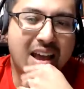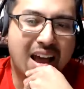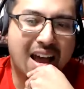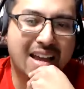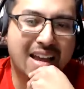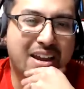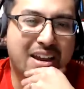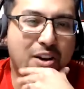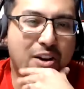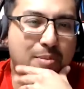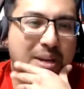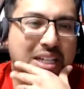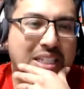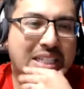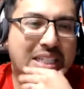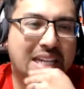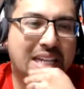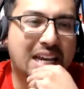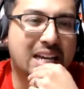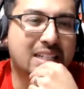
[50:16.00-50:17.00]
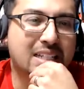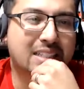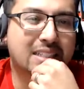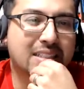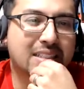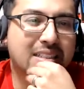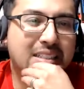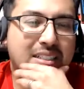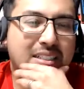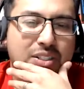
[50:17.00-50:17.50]
I care about Jess.
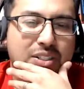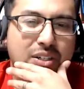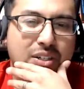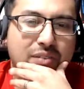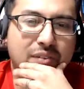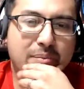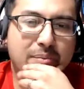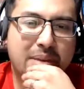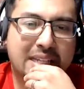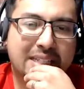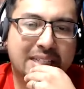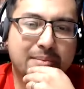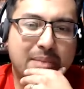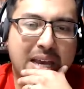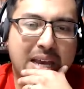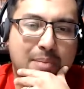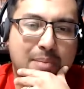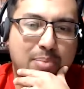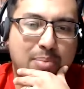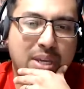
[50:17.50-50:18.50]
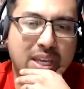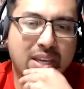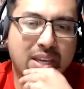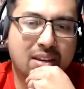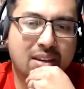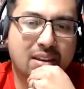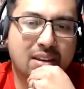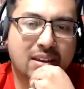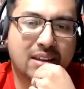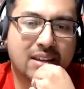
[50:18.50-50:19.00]
So if it makes him happy
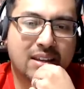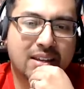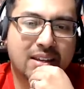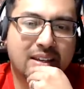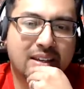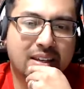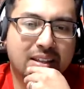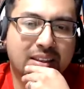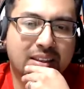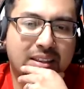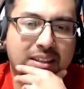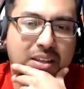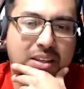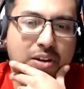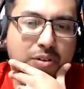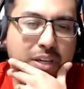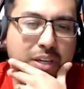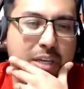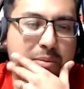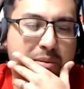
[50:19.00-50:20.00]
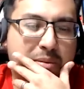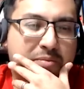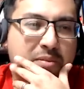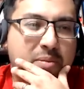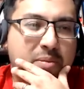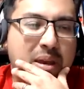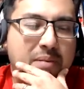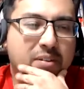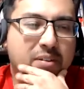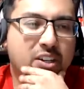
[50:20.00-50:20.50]
and you know keeps him
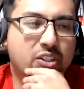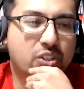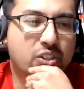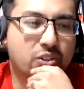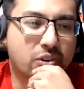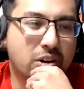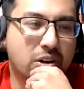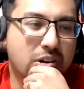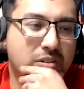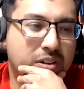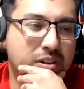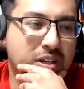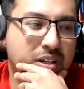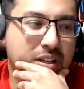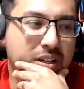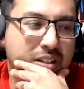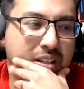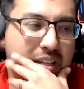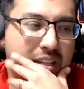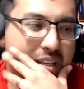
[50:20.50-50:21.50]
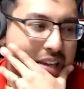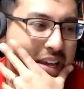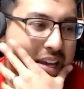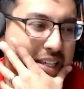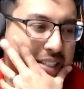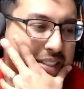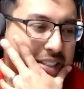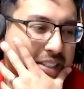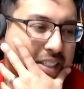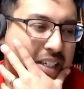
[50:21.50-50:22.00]
from having a stroke, then
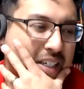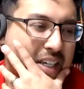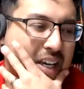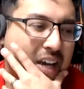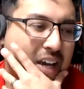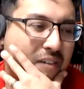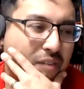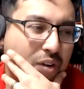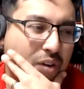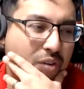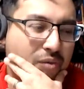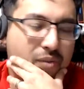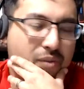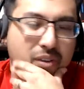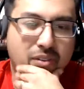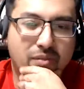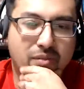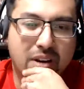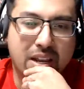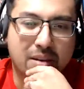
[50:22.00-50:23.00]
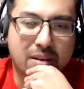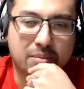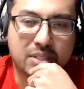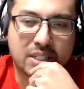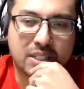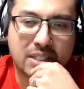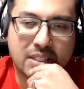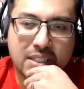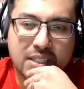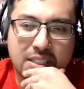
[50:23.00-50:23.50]
yes, I vote for the Rams.